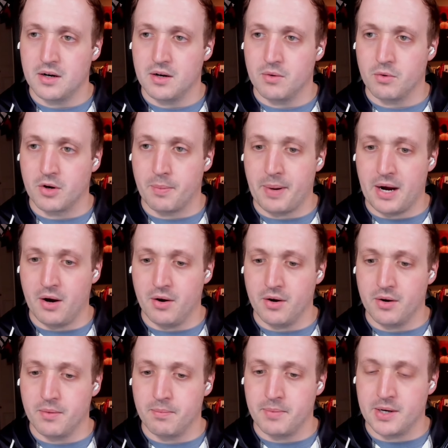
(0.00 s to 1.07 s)
What about
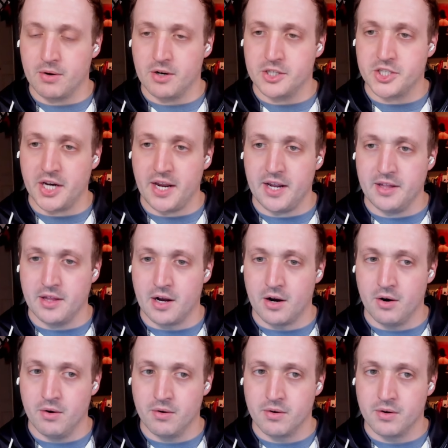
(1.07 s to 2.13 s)
Mirajane, though?